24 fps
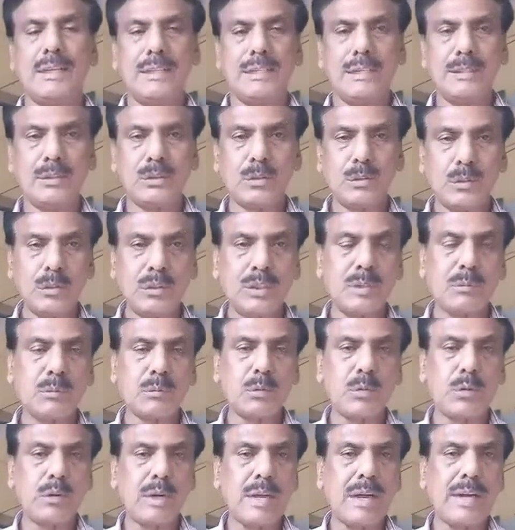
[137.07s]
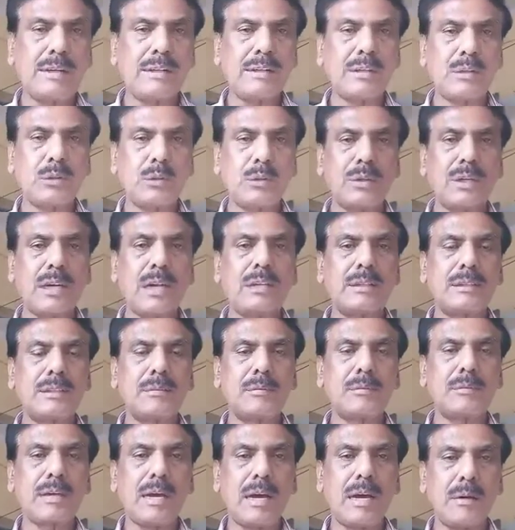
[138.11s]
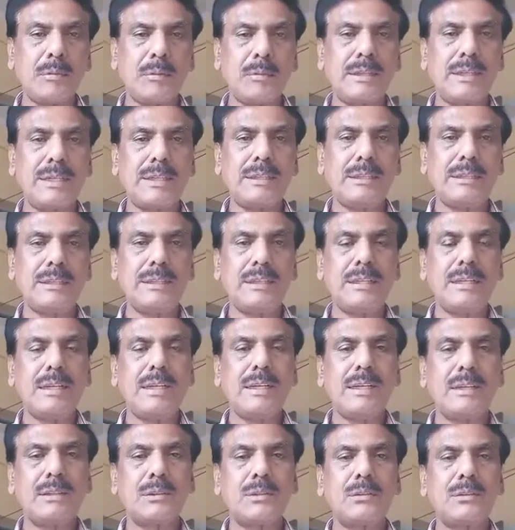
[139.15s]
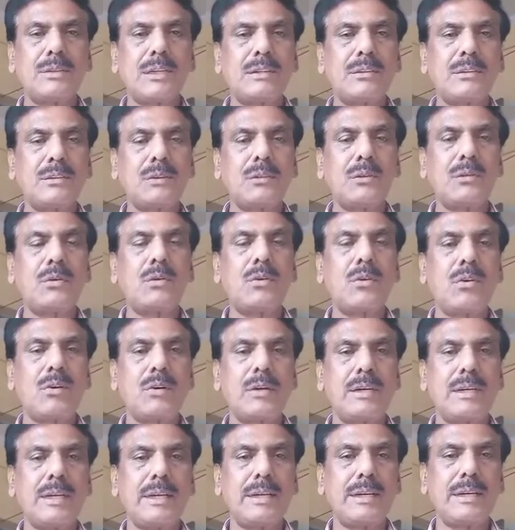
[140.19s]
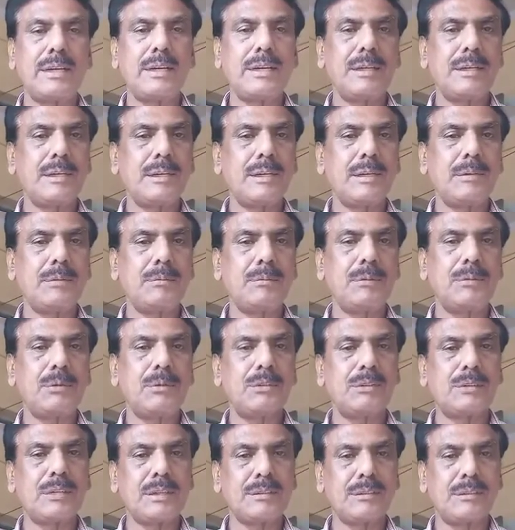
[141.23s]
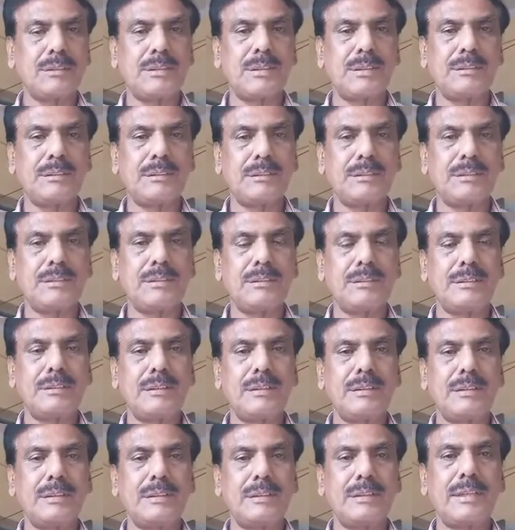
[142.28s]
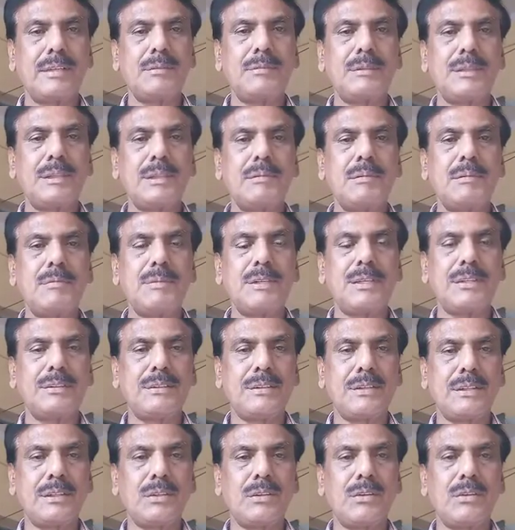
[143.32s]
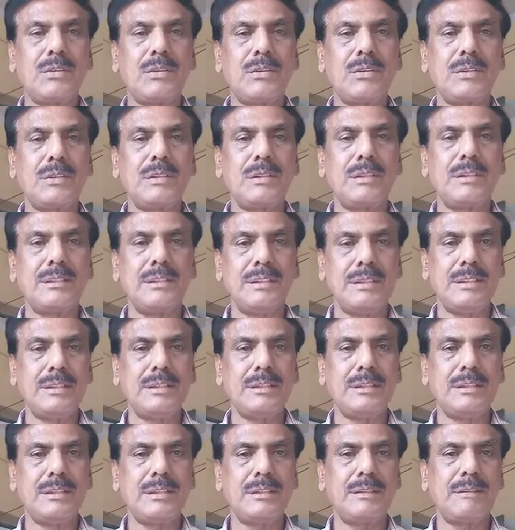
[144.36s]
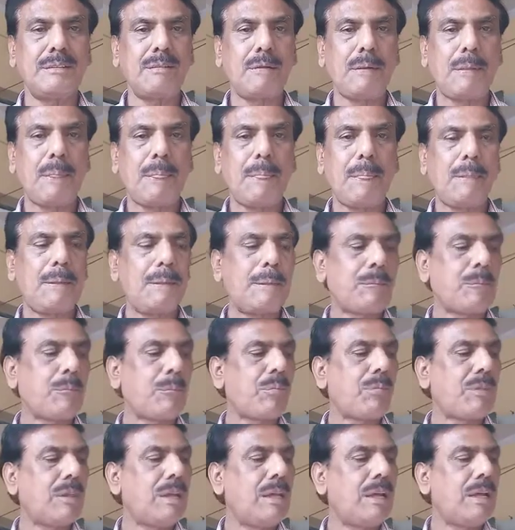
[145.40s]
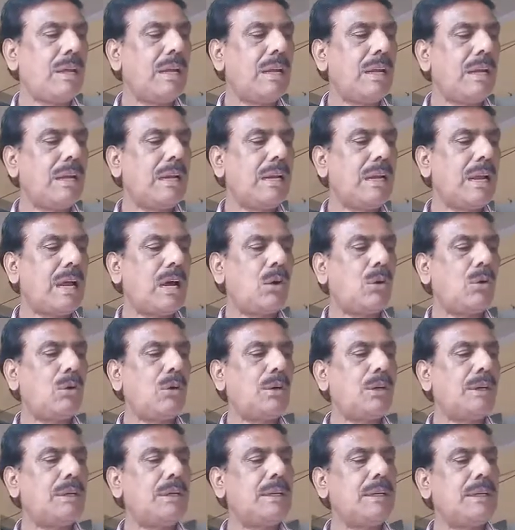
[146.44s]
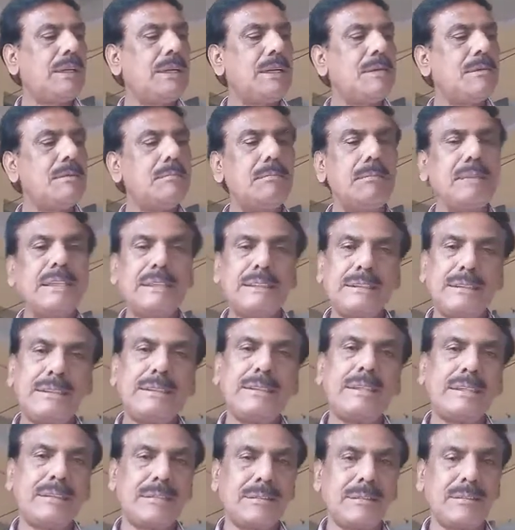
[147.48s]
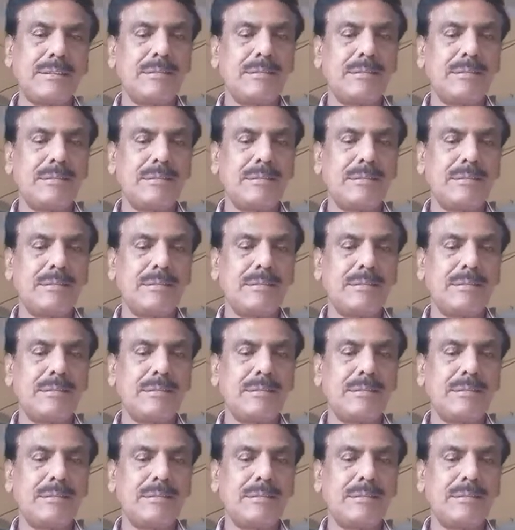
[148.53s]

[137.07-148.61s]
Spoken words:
sodium chloride into calcium carbonate, so that is no longer a pure substance. That become a mixture, or isn't it here? Now, mixture.